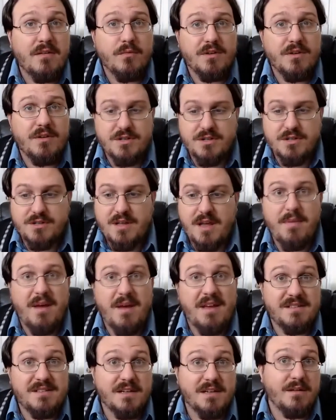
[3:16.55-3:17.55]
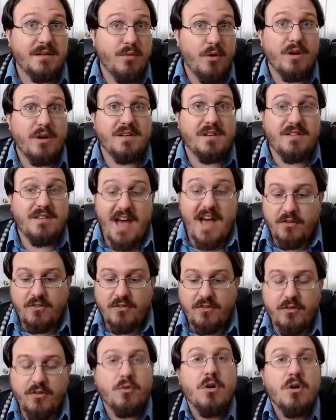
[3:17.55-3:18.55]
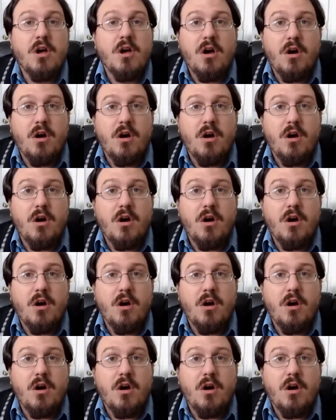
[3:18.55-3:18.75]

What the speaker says: which they basically broke it down to